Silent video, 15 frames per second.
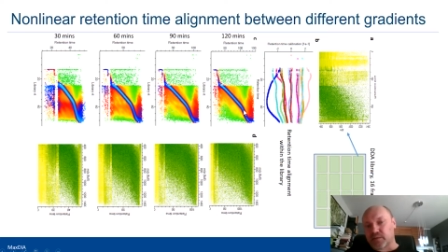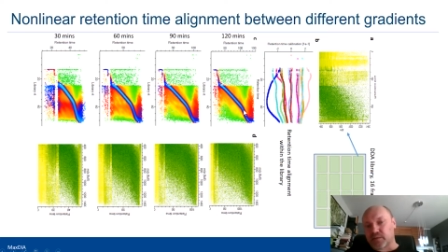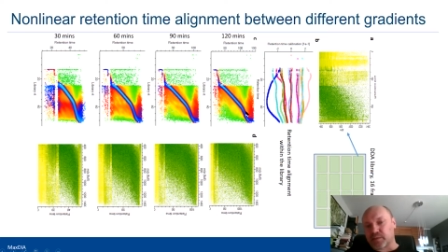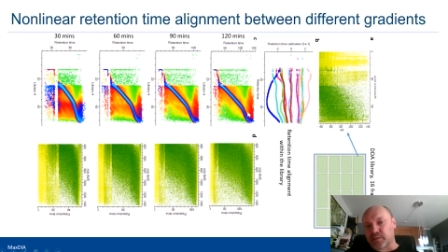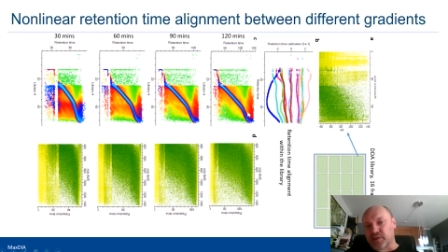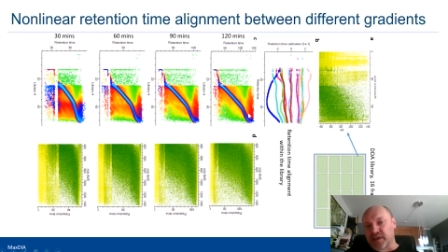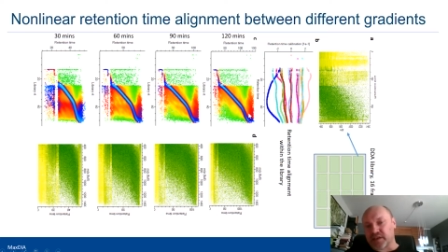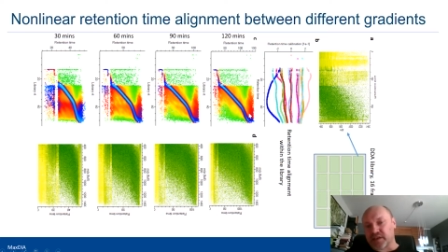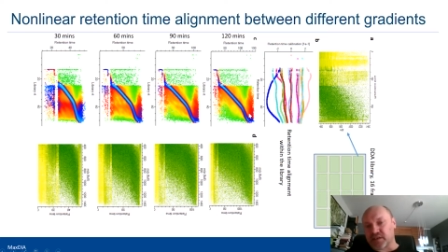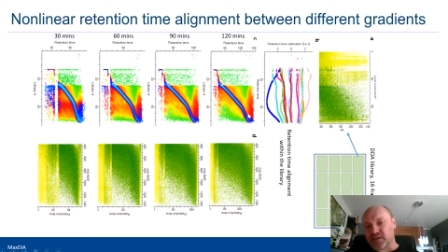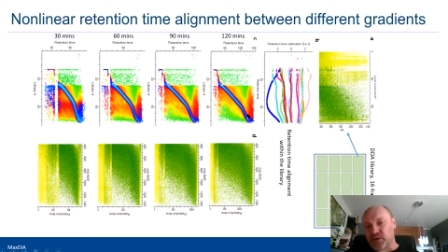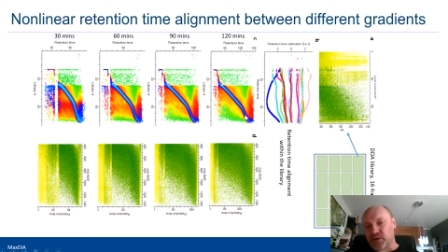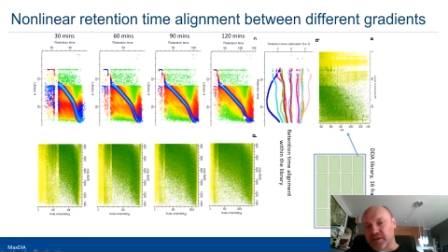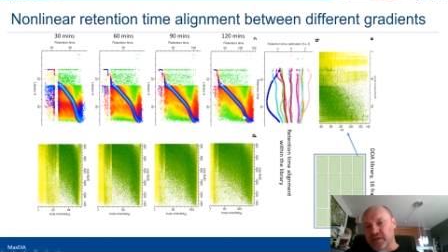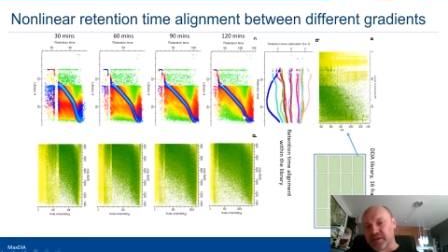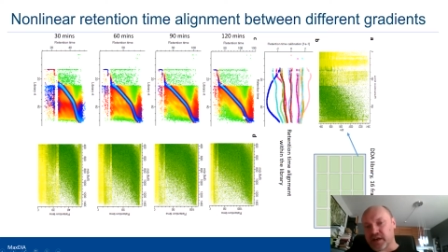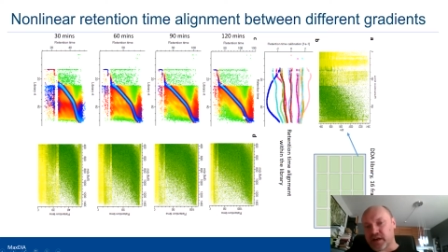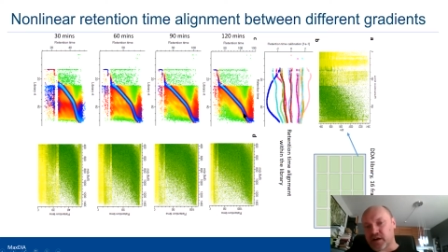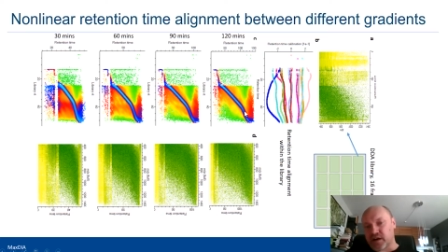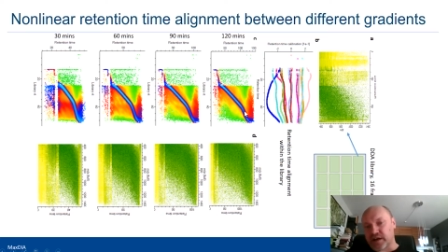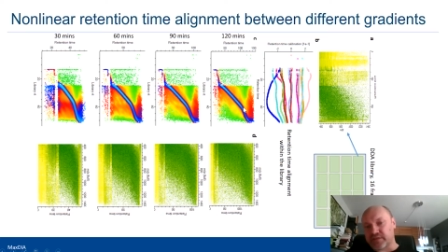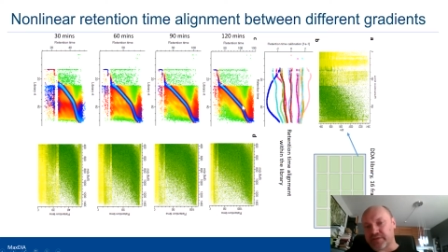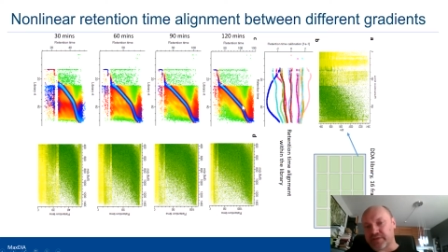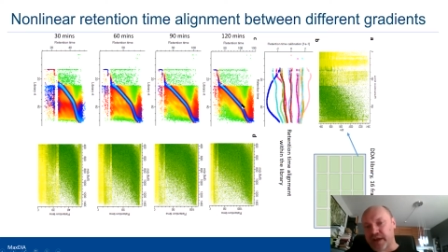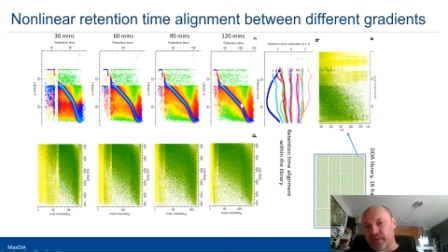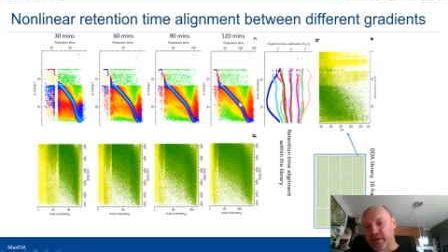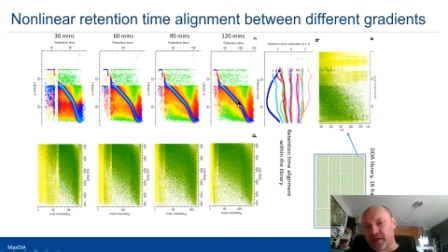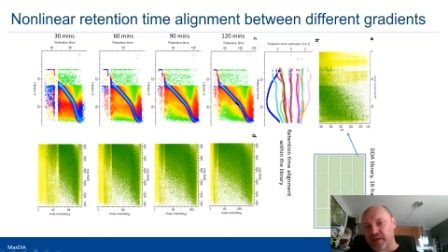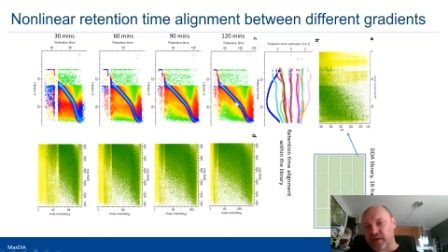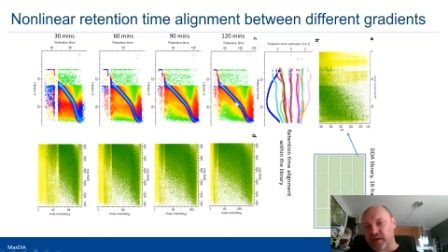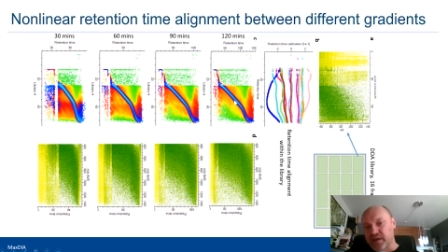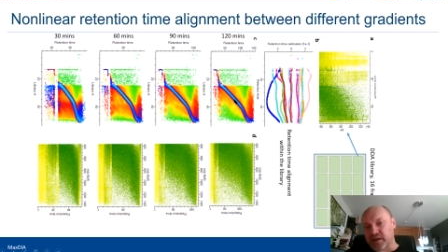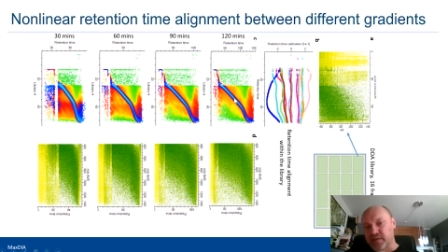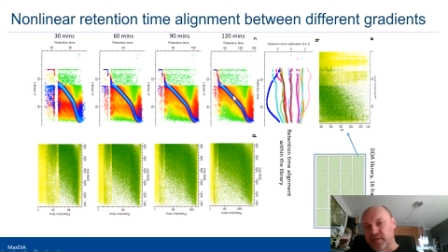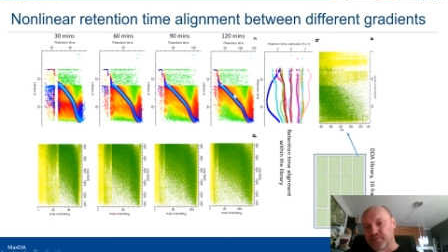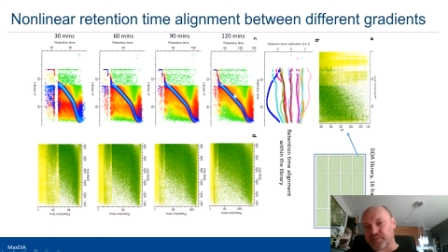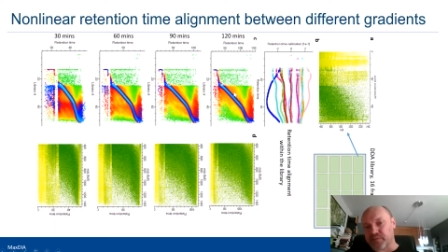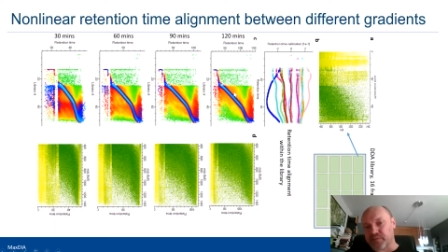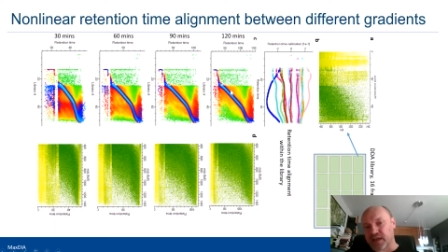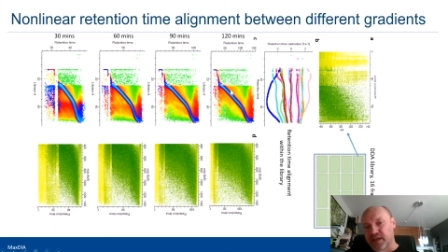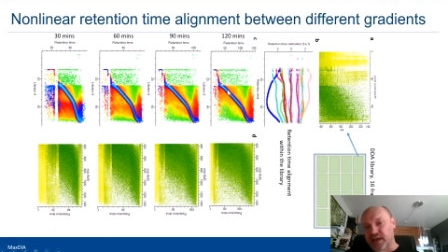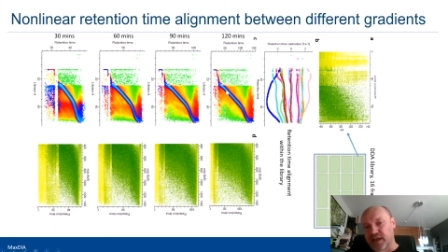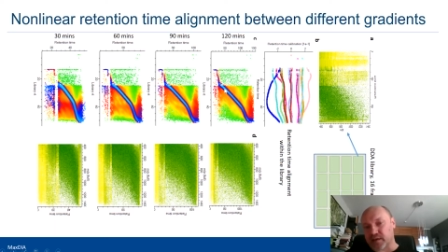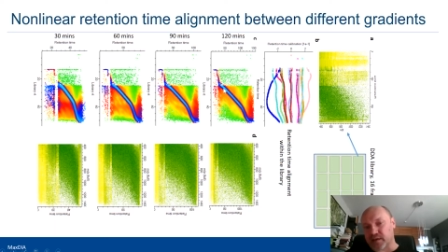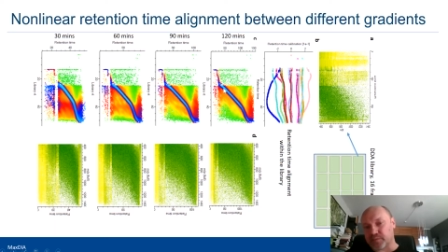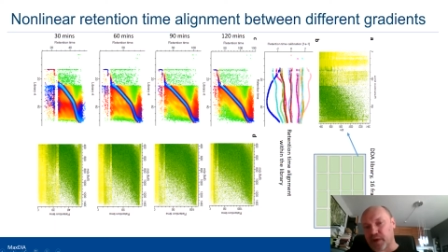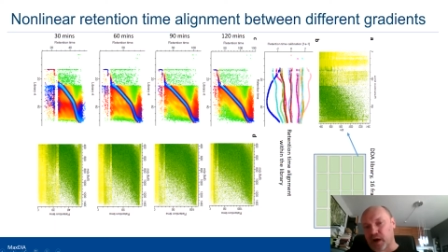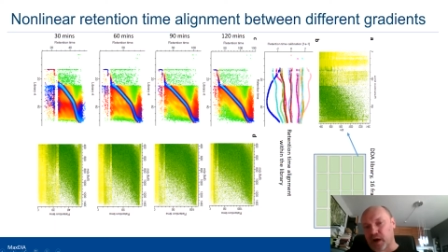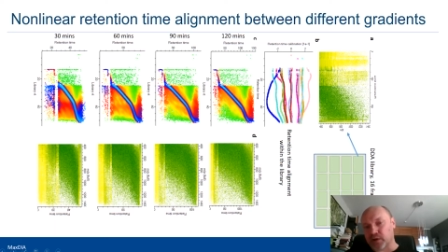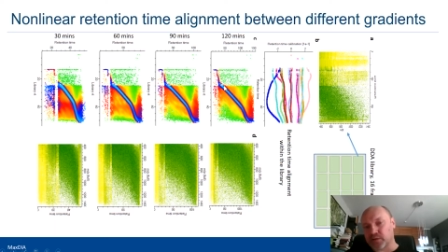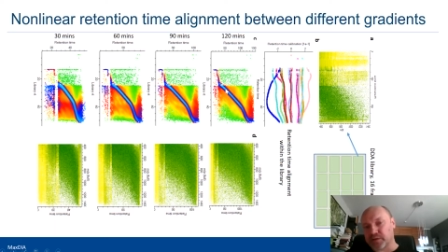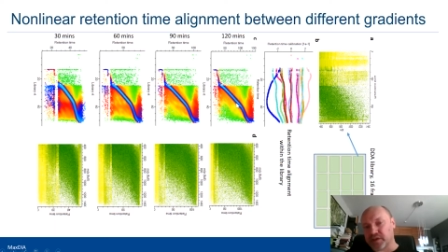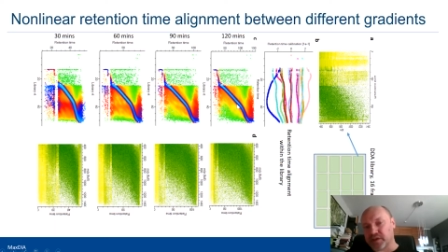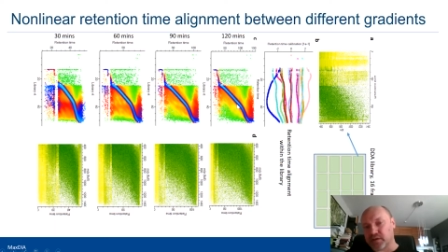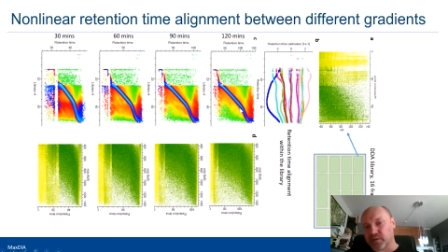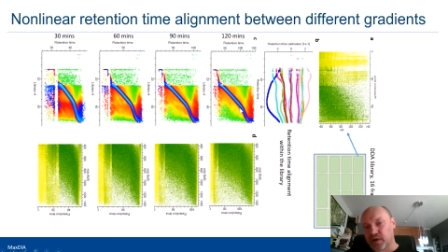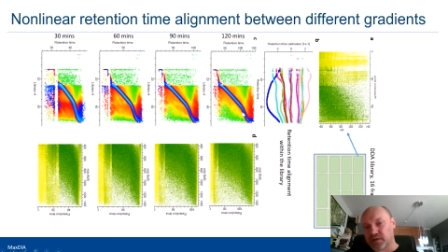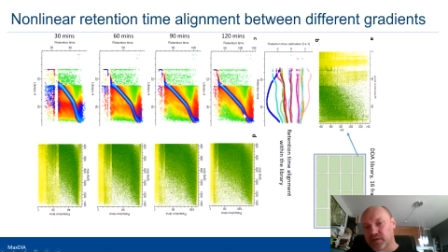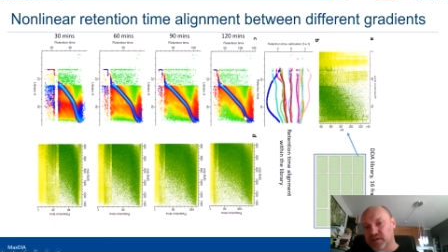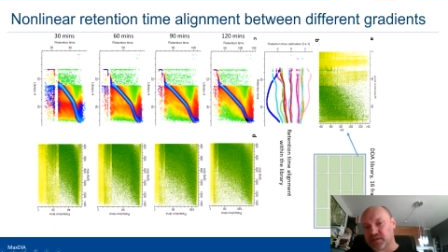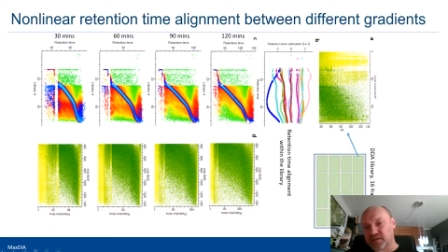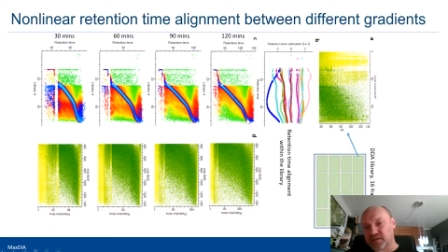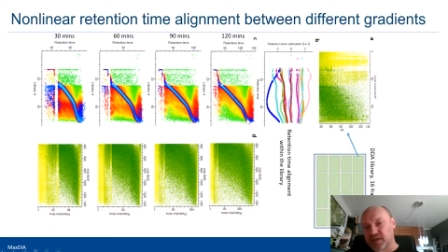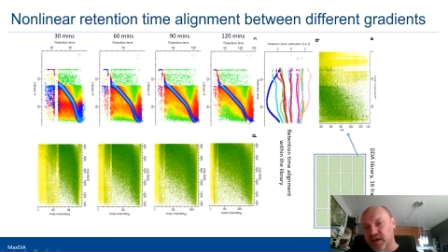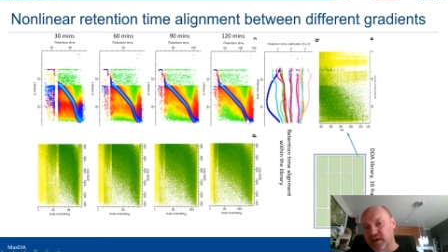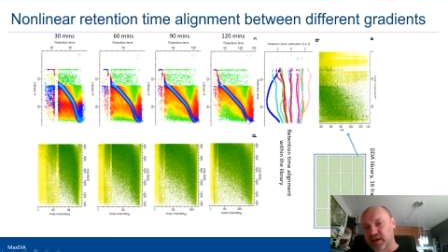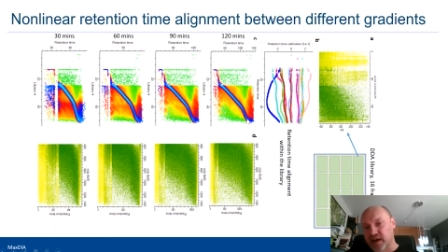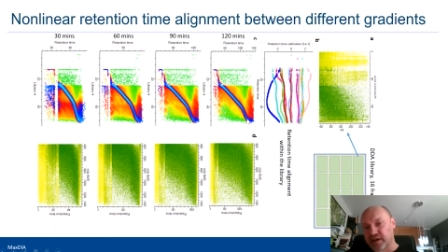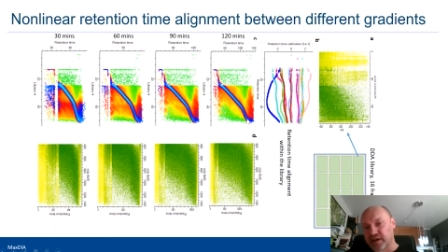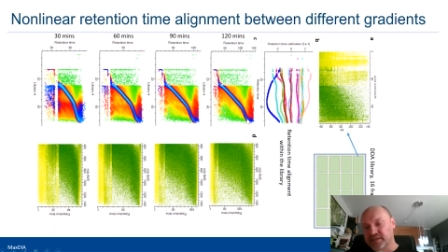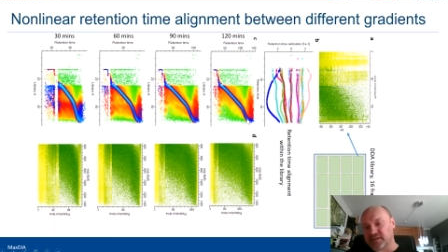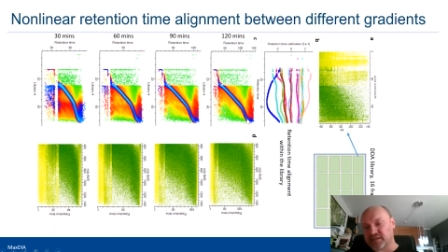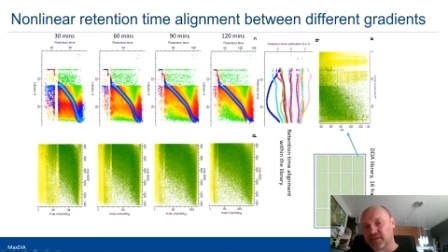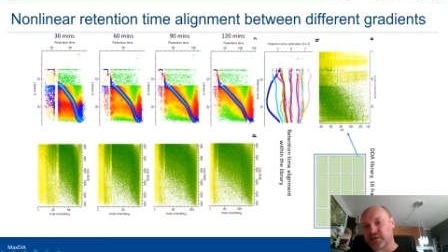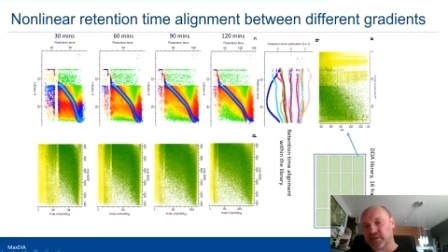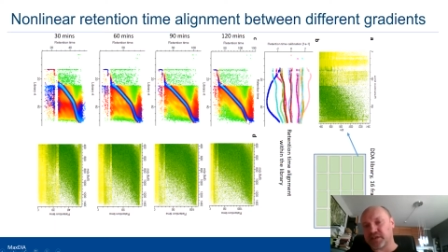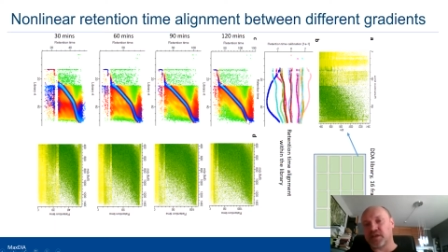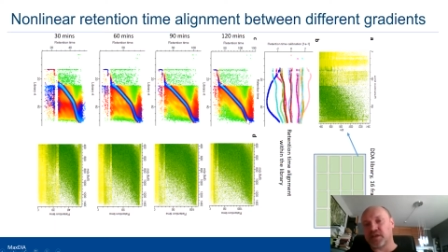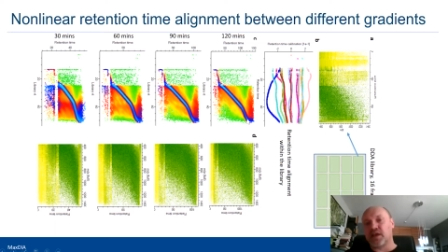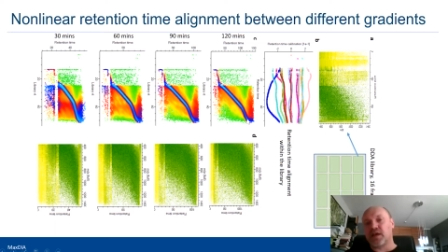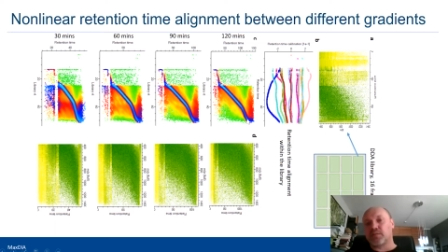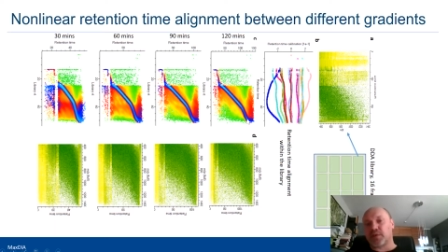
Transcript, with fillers: we put actually a nonlinear and varying like boundary around this high density region.